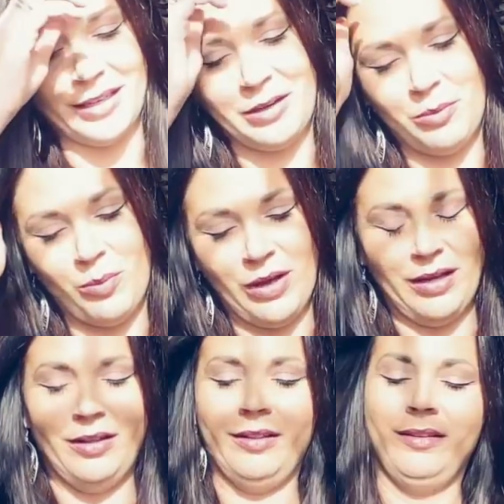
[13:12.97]
like,
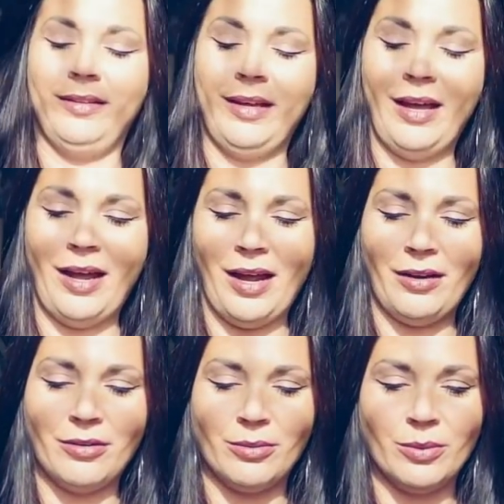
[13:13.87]
well, I
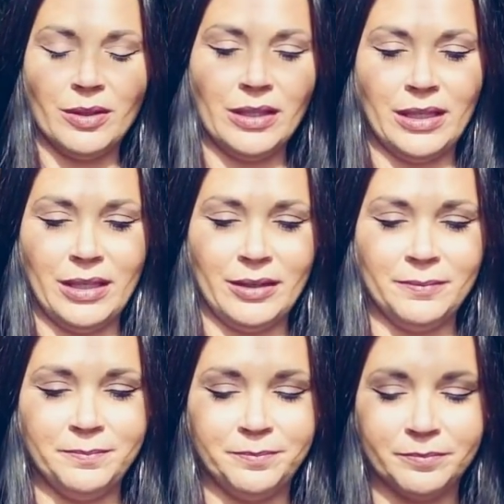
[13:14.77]
don't
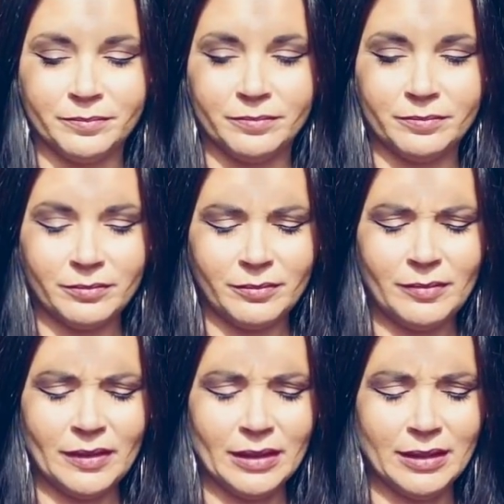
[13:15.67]
really,
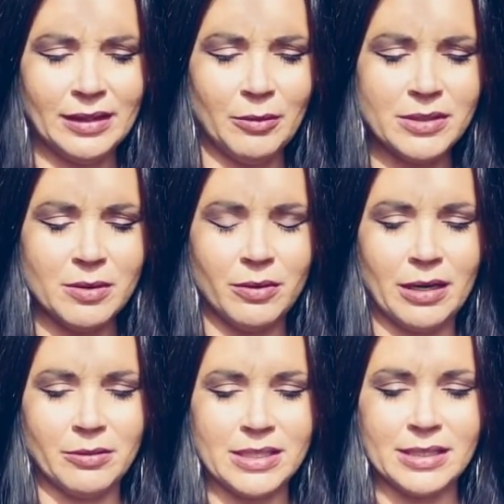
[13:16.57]
that wasn't what
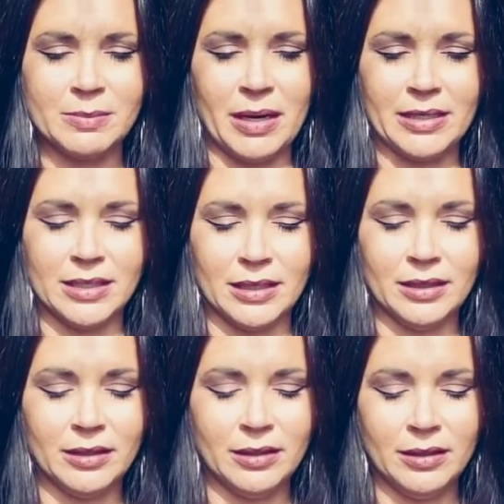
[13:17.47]
I was
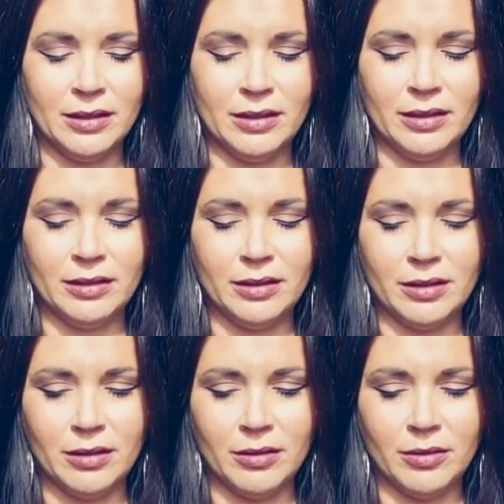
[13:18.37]
expecting, you
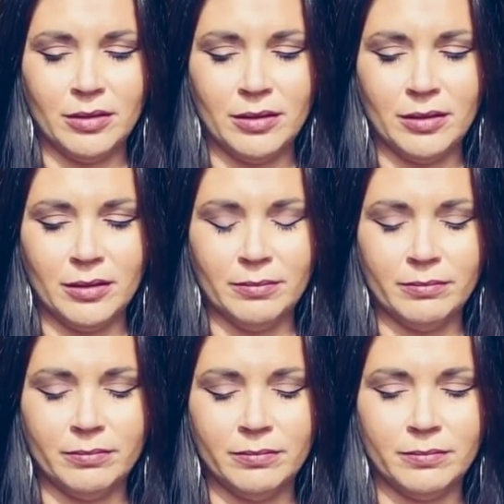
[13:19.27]
know?
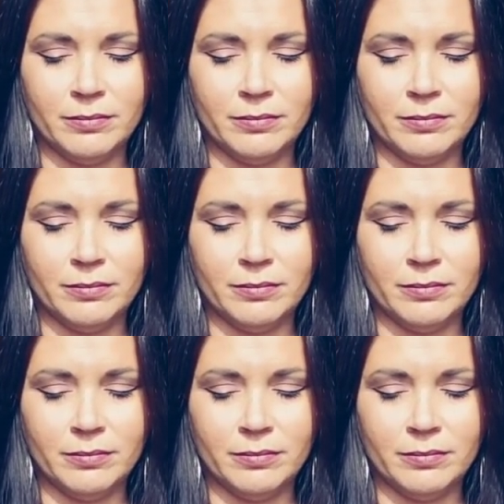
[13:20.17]
Um,